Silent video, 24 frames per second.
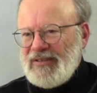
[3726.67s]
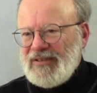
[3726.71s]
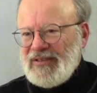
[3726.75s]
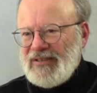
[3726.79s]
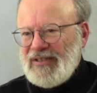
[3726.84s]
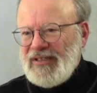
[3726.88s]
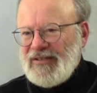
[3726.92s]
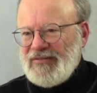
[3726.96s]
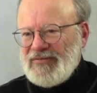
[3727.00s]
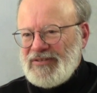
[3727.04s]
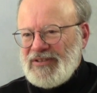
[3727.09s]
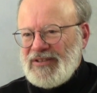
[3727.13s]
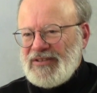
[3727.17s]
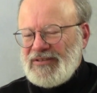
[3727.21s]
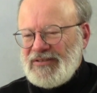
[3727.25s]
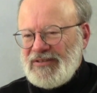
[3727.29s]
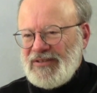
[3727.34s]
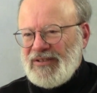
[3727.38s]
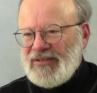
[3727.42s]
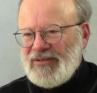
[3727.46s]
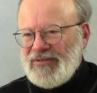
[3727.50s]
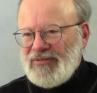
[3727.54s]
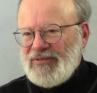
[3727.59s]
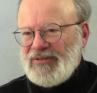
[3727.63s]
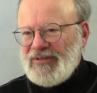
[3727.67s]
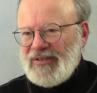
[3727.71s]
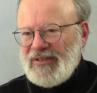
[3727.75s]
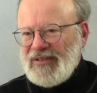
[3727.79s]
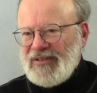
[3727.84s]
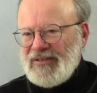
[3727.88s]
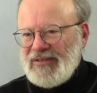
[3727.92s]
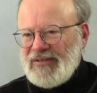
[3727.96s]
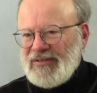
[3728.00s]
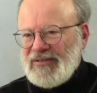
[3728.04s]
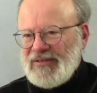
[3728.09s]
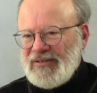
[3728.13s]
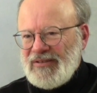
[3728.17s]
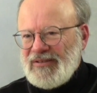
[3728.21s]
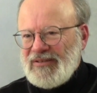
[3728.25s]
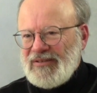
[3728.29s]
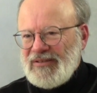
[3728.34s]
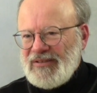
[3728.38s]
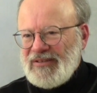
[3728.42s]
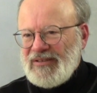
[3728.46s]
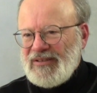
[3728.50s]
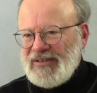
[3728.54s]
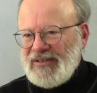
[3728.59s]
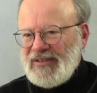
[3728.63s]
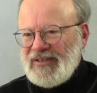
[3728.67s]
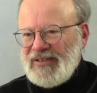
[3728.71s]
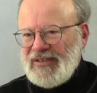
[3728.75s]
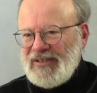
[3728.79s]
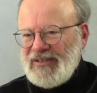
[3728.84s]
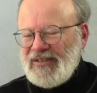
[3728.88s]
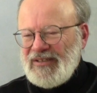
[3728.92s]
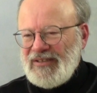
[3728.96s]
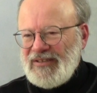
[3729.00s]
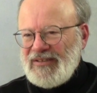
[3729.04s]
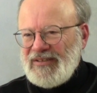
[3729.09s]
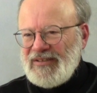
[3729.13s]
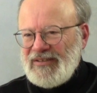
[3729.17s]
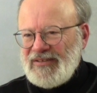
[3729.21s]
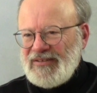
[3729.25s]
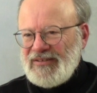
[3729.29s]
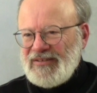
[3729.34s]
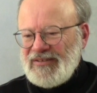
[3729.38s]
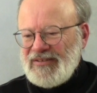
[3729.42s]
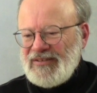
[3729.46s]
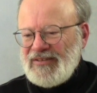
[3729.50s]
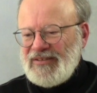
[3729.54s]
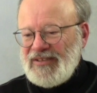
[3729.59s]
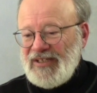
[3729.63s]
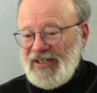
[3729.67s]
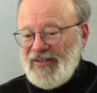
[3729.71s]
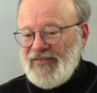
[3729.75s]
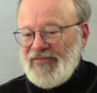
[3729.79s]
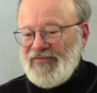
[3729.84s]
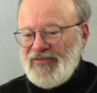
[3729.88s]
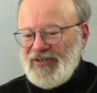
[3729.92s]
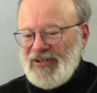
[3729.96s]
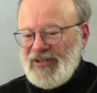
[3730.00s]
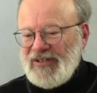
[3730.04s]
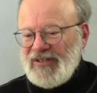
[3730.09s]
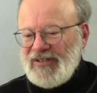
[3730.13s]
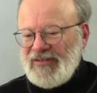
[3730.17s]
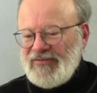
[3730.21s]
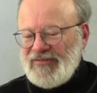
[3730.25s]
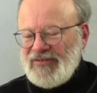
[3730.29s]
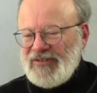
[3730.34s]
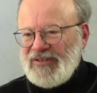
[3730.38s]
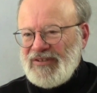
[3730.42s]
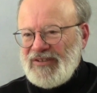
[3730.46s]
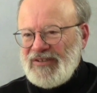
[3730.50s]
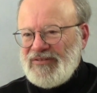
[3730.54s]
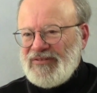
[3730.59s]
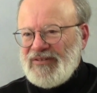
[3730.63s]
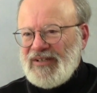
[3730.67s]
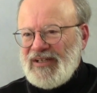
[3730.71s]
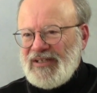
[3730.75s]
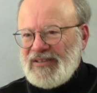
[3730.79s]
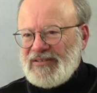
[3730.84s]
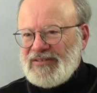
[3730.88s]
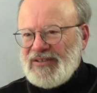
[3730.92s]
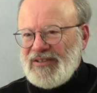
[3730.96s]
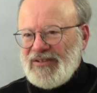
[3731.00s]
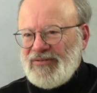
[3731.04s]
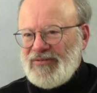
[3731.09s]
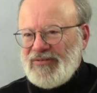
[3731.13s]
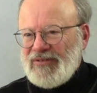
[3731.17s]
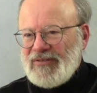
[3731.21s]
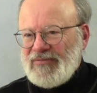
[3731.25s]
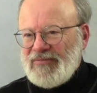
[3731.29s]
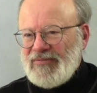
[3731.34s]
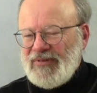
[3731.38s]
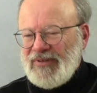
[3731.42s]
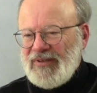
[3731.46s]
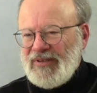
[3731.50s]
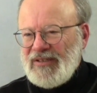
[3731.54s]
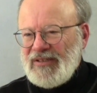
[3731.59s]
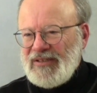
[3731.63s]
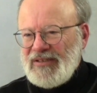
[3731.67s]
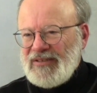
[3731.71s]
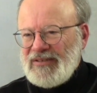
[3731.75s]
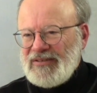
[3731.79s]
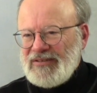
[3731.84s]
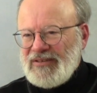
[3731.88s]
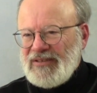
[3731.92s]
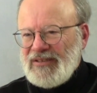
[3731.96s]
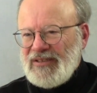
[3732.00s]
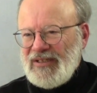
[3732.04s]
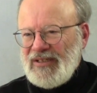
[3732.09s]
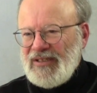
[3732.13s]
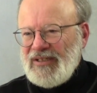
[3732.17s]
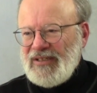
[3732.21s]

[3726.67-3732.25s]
It gives us the authority to take very, very drastic, horrible things,